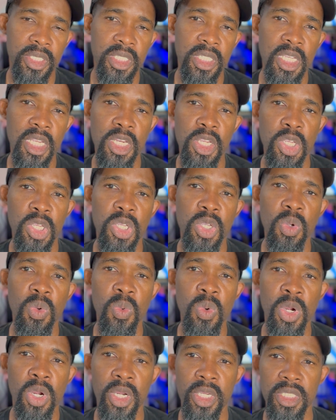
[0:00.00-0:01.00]
CDU
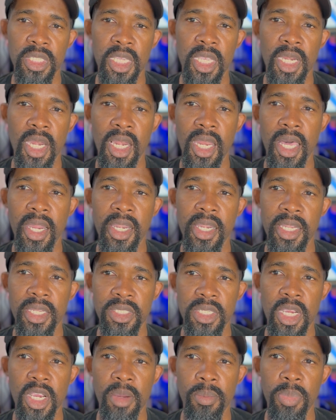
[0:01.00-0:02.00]
works in a lot of
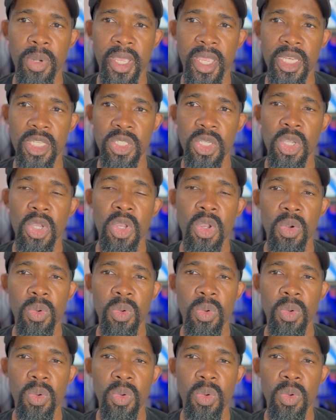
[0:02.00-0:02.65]
these airplanes.